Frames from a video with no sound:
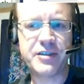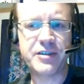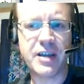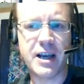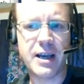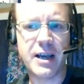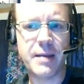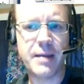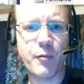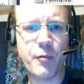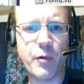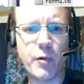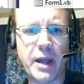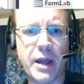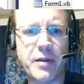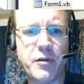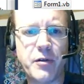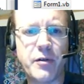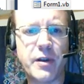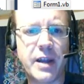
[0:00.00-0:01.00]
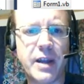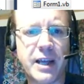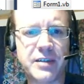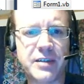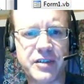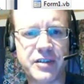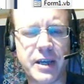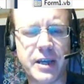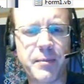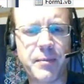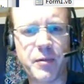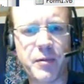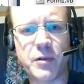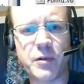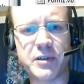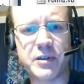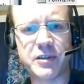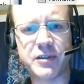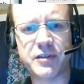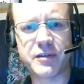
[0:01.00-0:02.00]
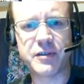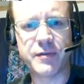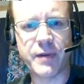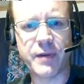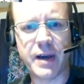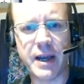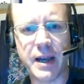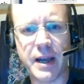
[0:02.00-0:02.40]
time when I do the next step, which is divide,